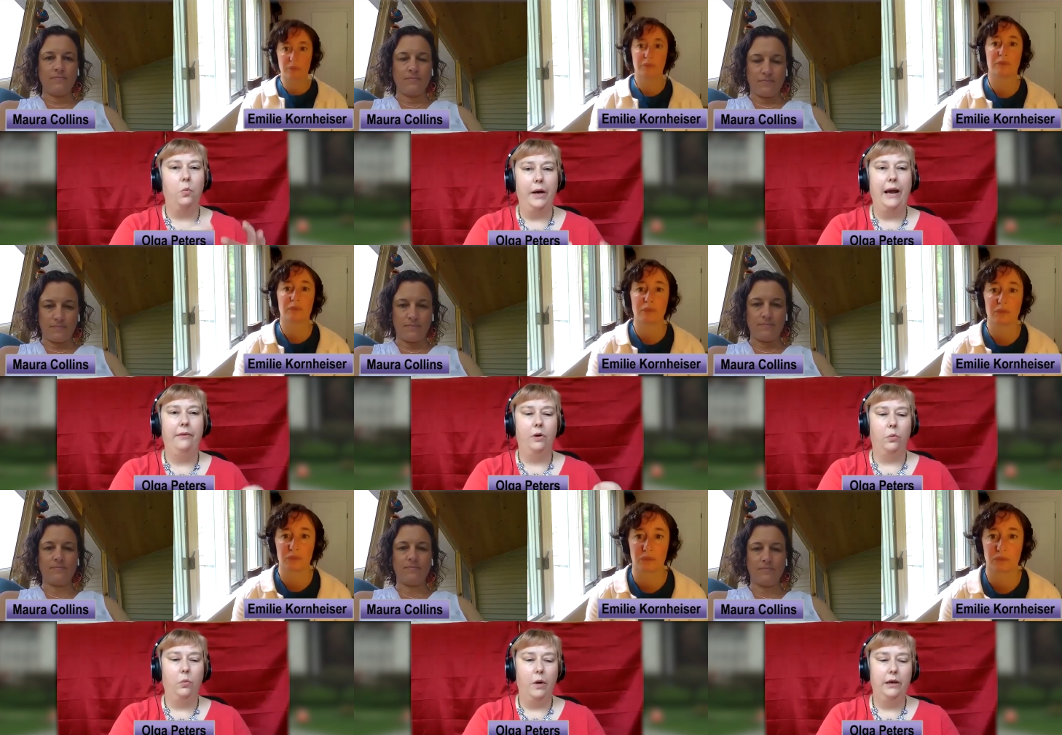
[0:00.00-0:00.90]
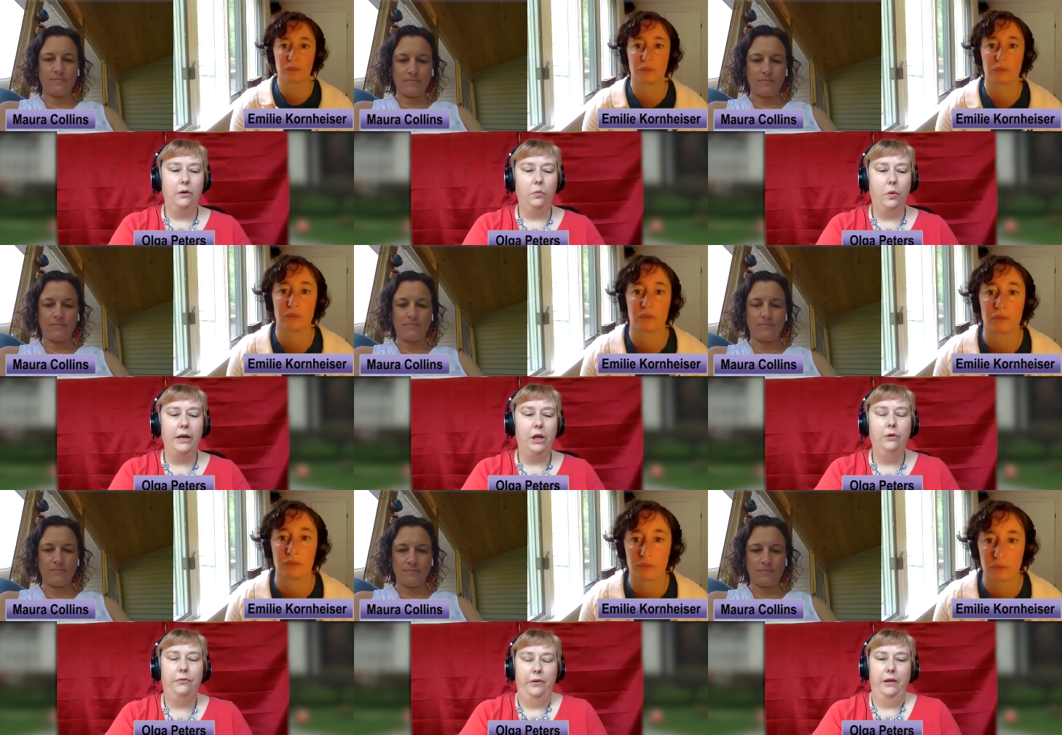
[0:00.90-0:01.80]
Speaker 1: whatever what what do
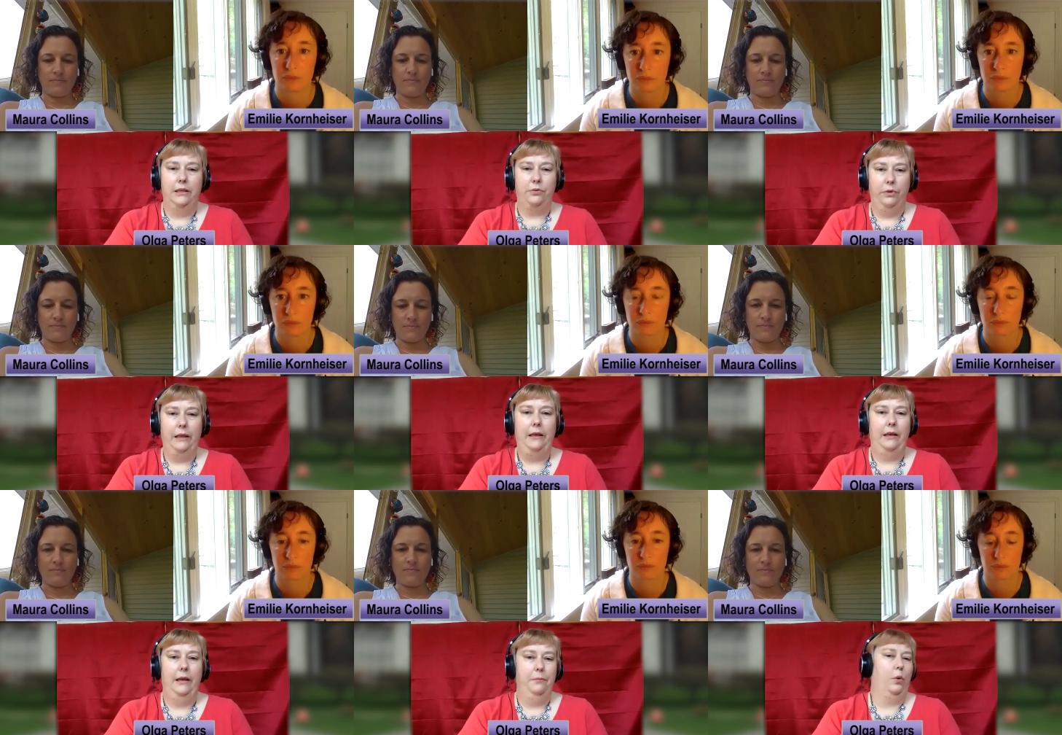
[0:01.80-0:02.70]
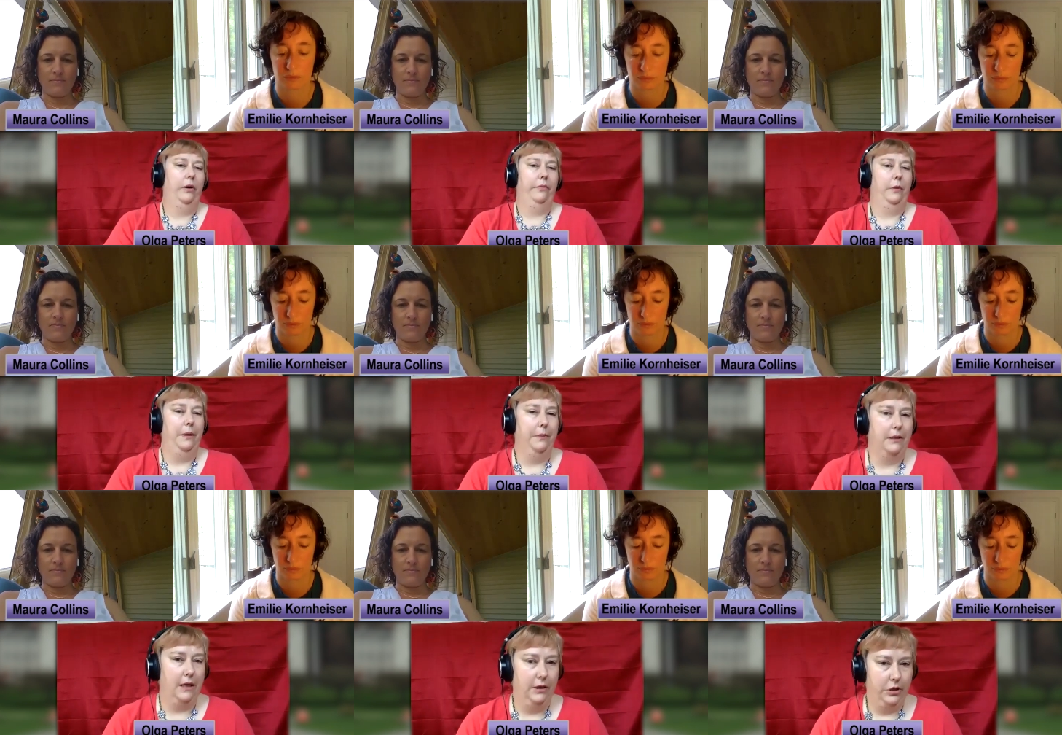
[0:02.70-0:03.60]
you feel is really important for people
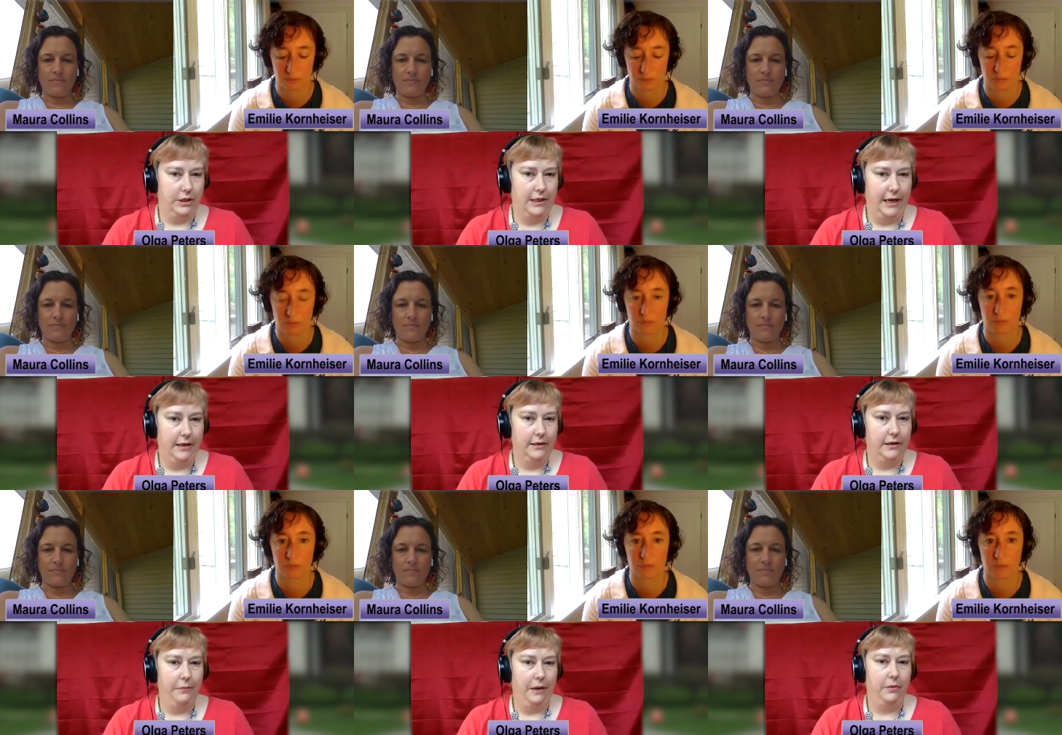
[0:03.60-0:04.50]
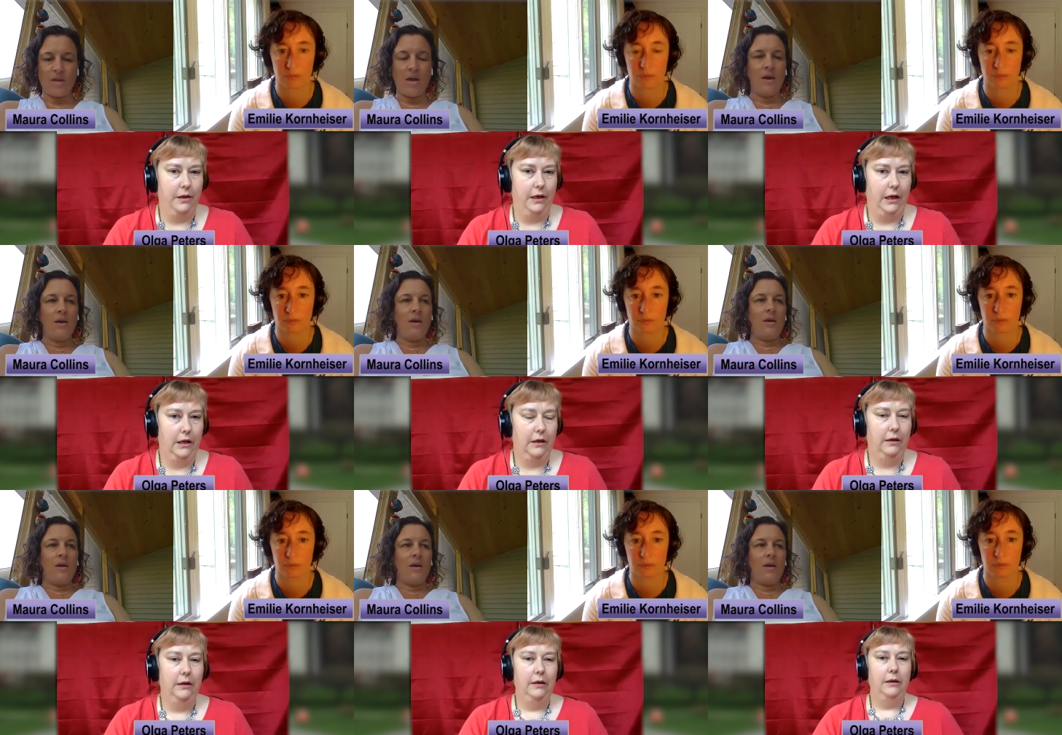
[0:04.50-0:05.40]
to understand about the need
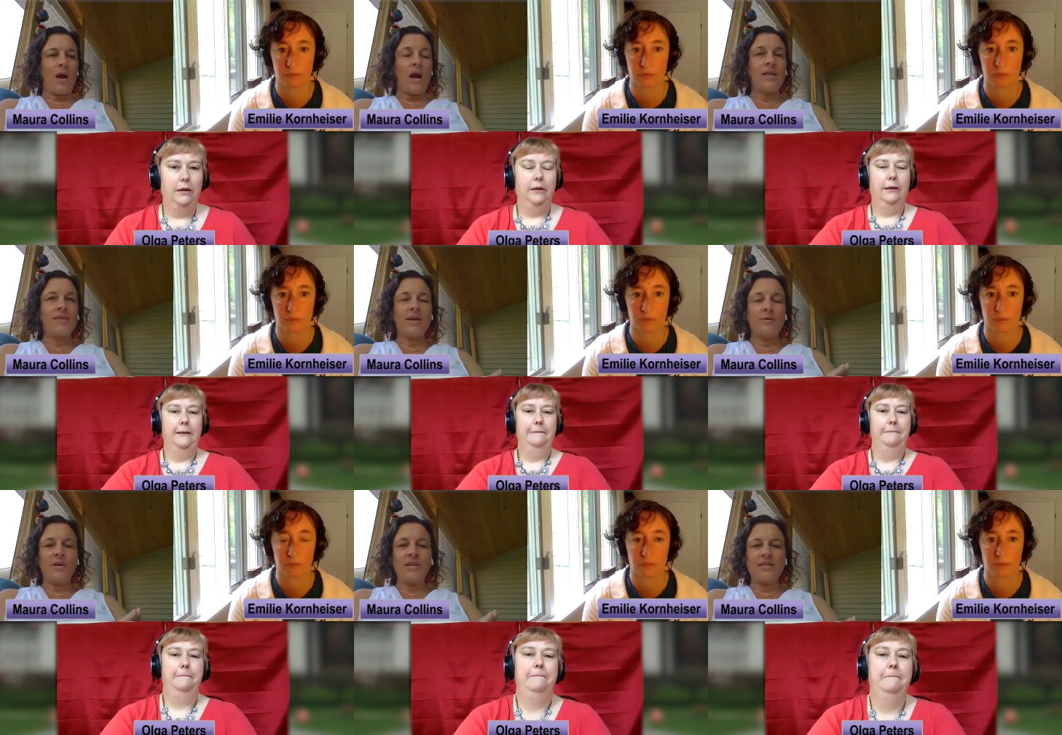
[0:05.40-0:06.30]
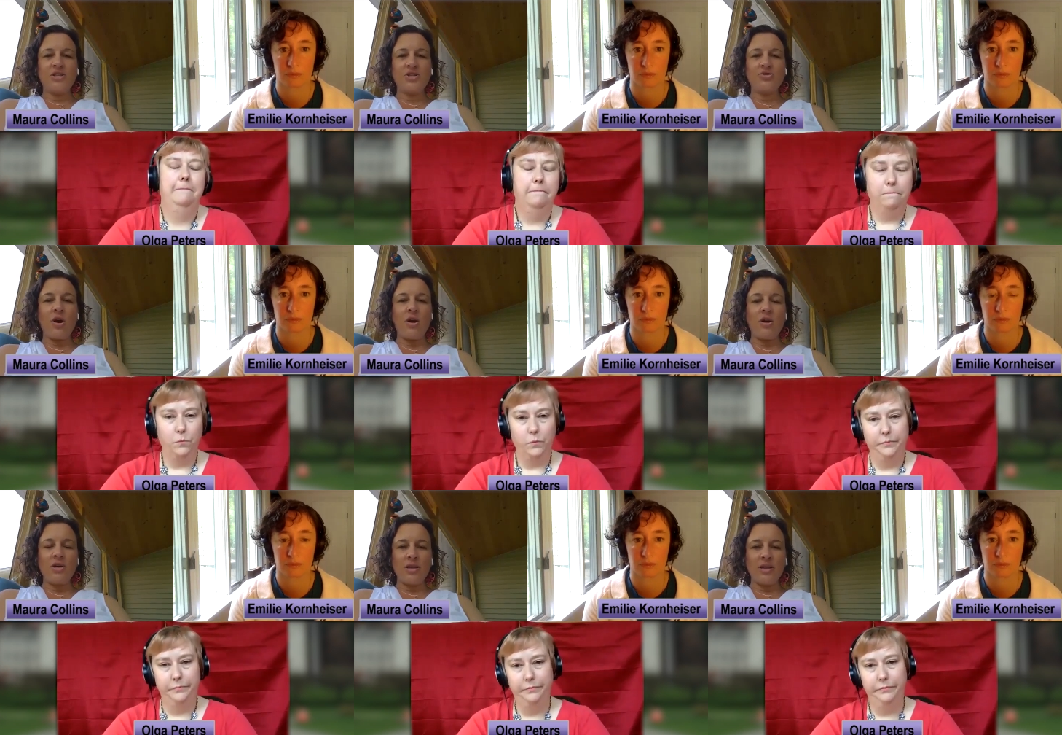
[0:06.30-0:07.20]
Speaker 2: i think we need
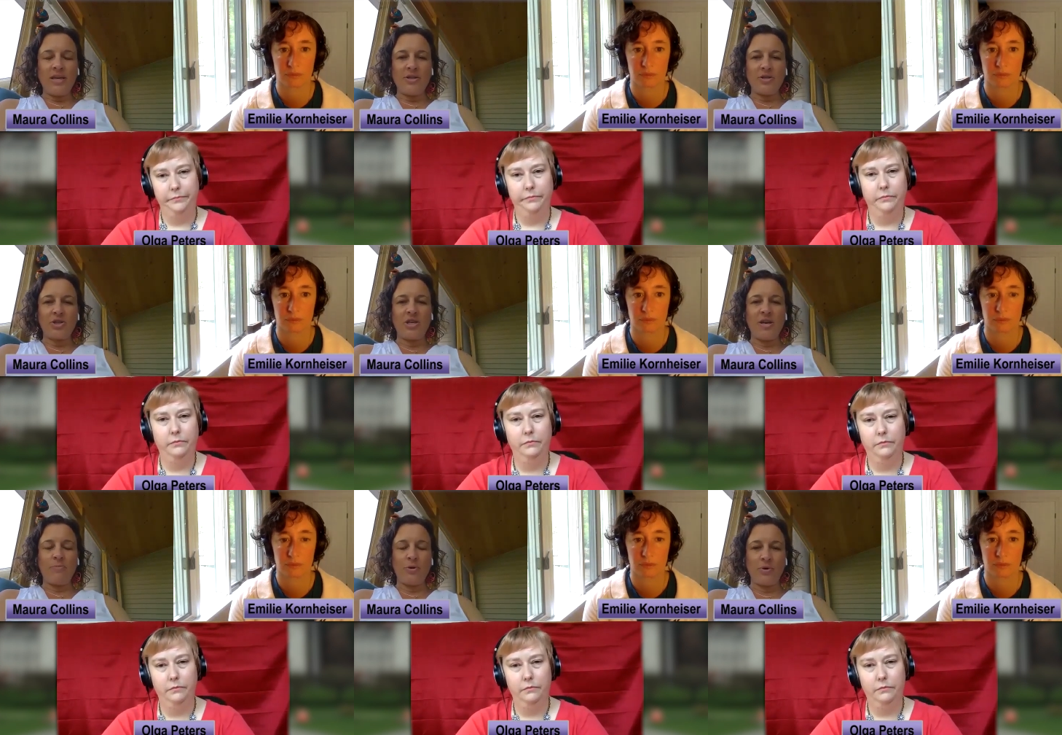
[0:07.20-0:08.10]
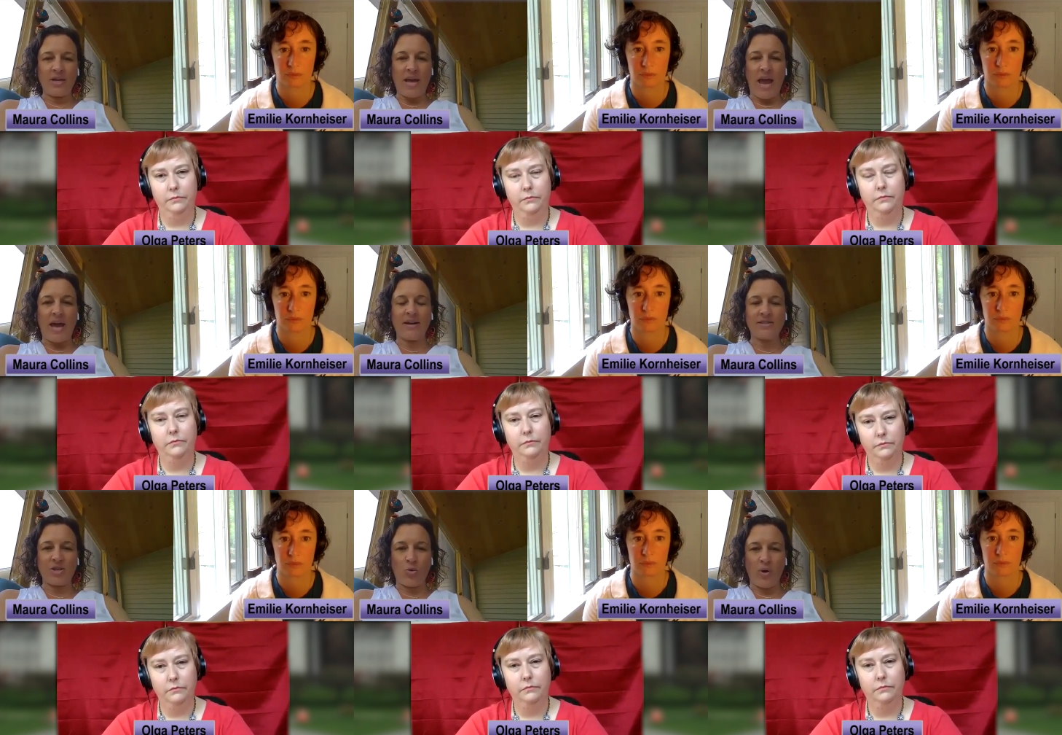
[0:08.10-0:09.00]
strong leadership who can
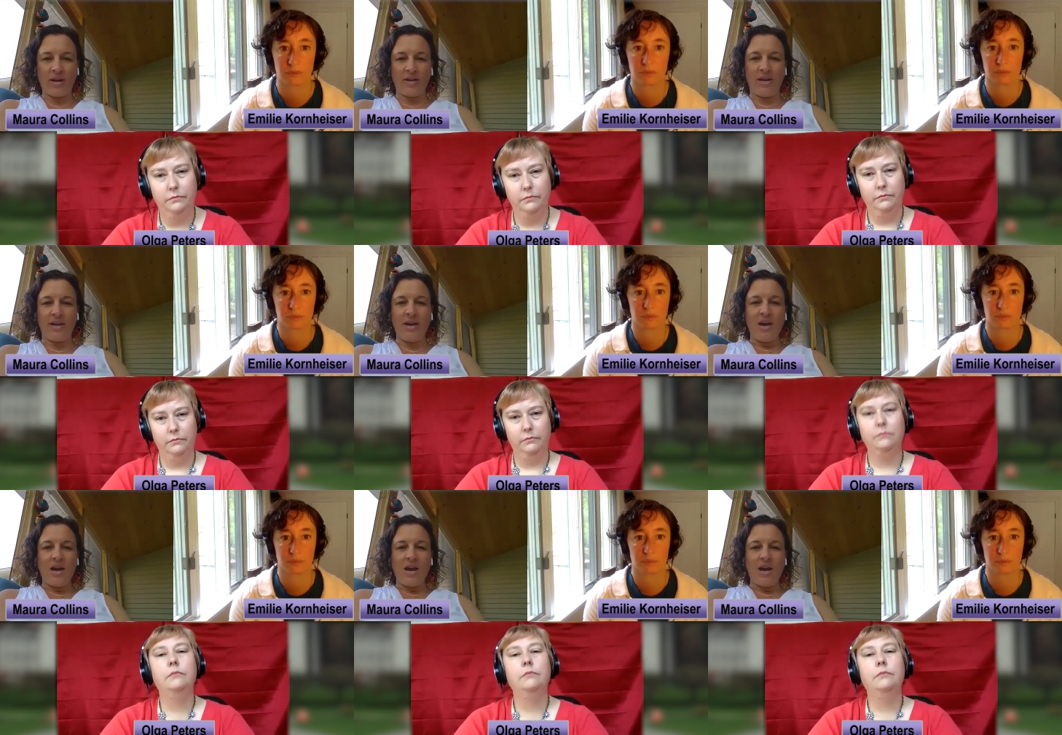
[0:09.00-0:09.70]
act quickly